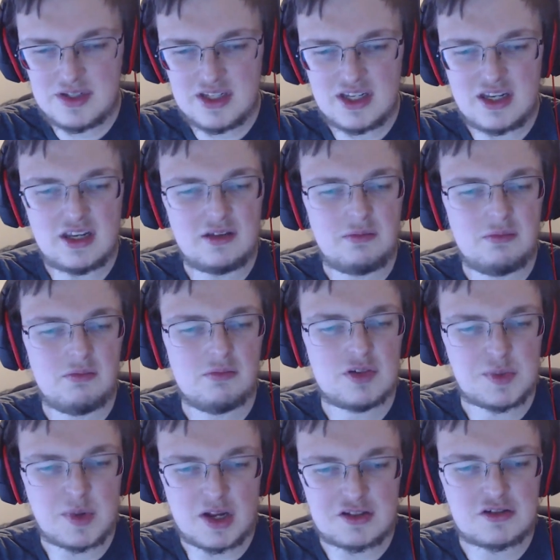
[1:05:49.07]

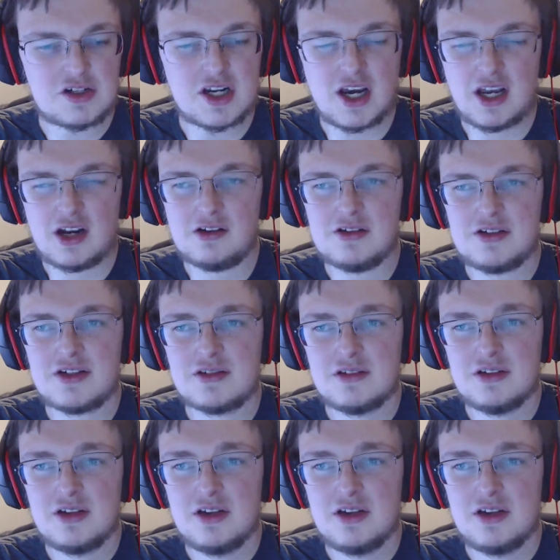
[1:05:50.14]
D-sponsored titles.